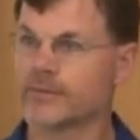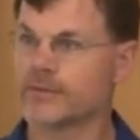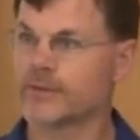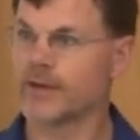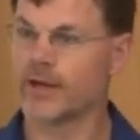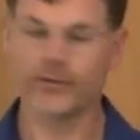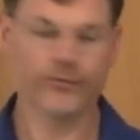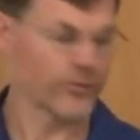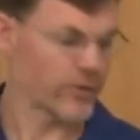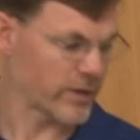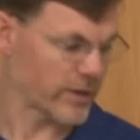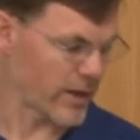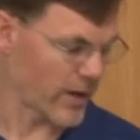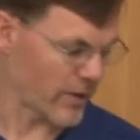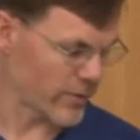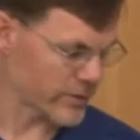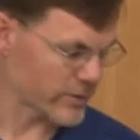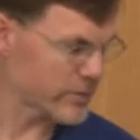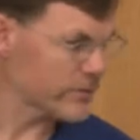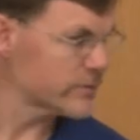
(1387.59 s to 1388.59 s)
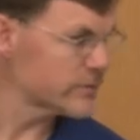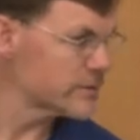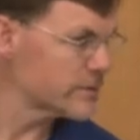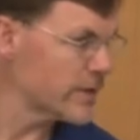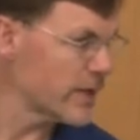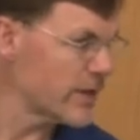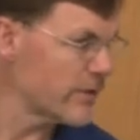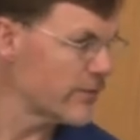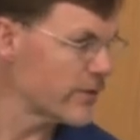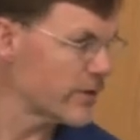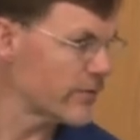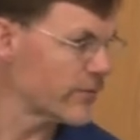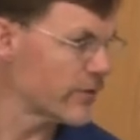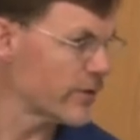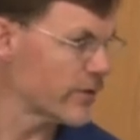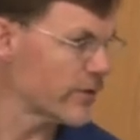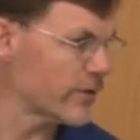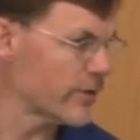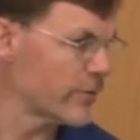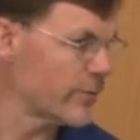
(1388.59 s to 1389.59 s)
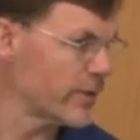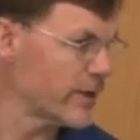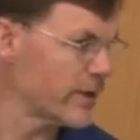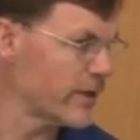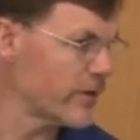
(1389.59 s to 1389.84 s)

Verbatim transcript: country characters, even if they're a little bit